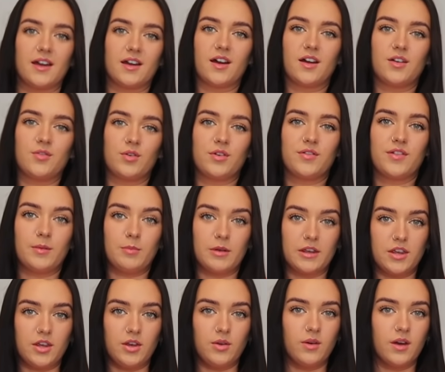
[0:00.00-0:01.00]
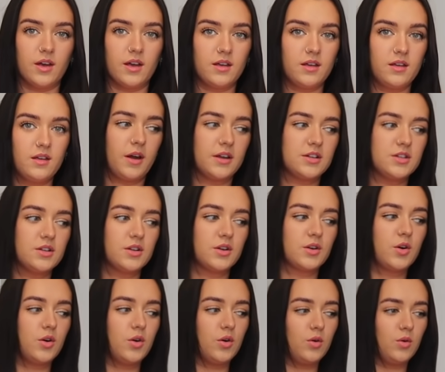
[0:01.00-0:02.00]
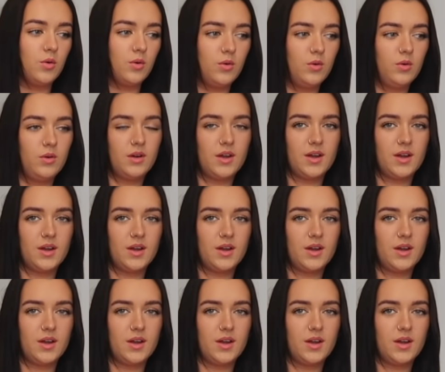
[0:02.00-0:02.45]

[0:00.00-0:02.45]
I kind of want to feel a bit cuter, but I do look cool.